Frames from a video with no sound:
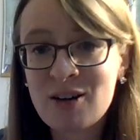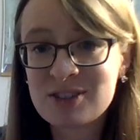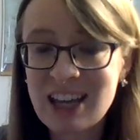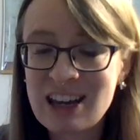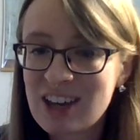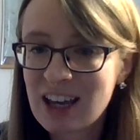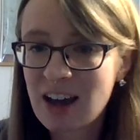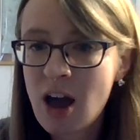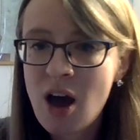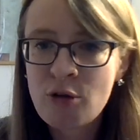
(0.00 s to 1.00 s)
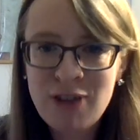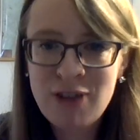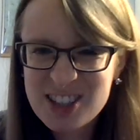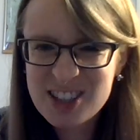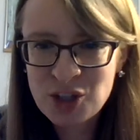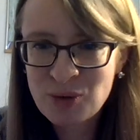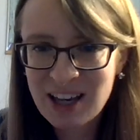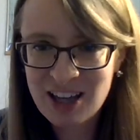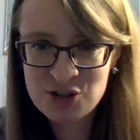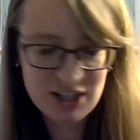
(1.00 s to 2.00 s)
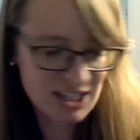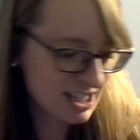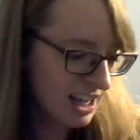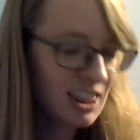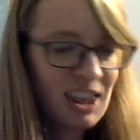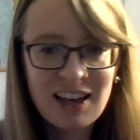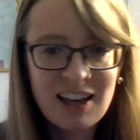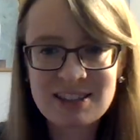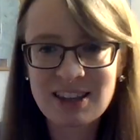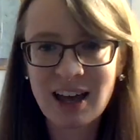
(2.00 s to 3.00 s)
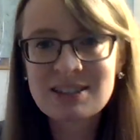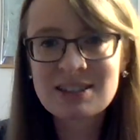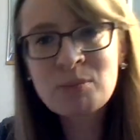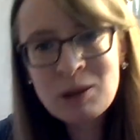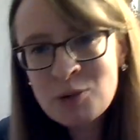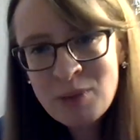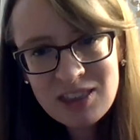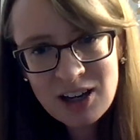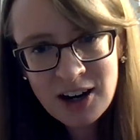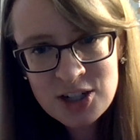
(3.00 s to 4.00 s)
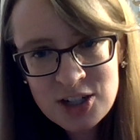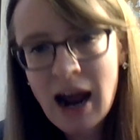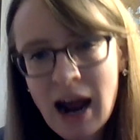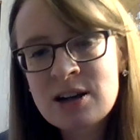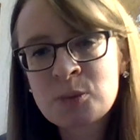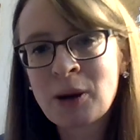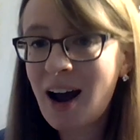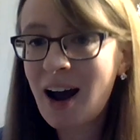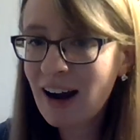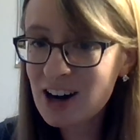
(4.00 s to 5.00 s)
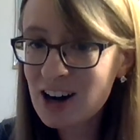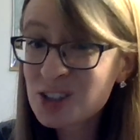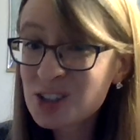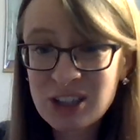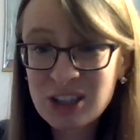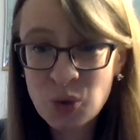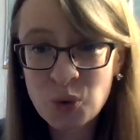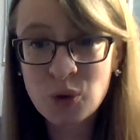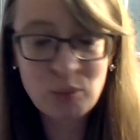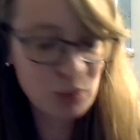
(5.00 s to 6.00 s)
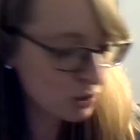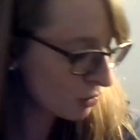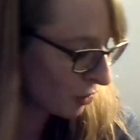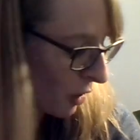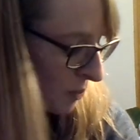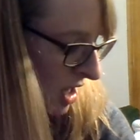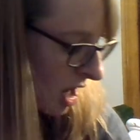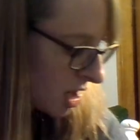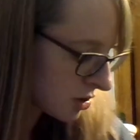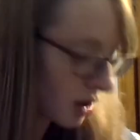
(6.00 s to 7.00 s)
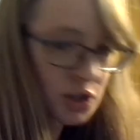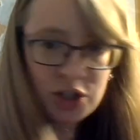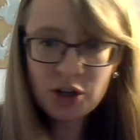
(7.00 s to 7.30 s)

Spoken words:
saving, rescuing interesting things that some people might think are trash, but are actually really cool and beautiful. So I'll show